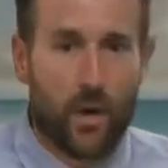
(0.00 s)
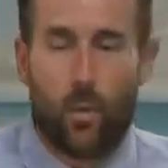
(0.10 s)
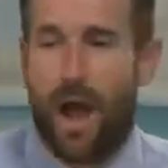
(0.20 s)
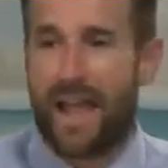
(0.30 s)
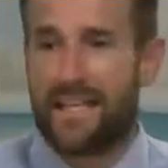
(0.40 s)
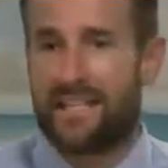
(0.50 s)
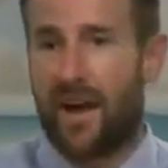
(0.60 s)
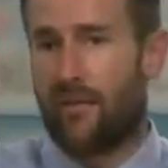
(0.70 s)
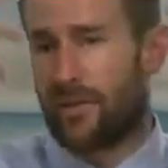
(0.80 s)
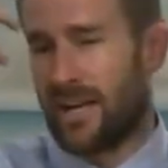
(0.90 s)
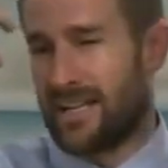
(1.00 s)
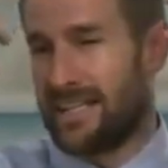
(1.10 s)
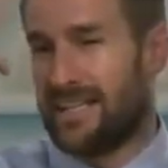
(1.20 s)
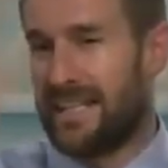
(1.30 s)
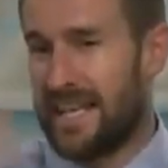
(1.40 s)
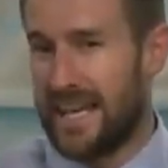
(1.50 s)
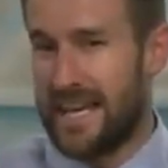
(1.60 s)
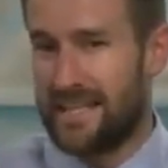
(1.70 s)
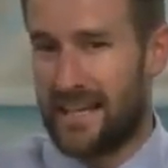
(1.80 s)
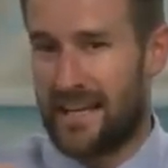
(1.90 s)
why he's covered in
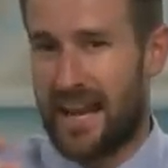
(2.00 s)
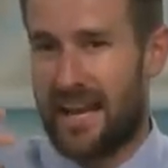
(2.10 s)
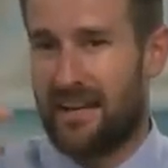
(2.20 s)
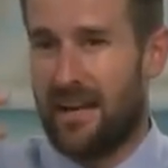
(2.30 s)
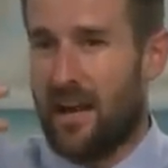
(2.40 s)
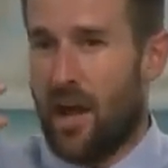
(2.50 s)
disease and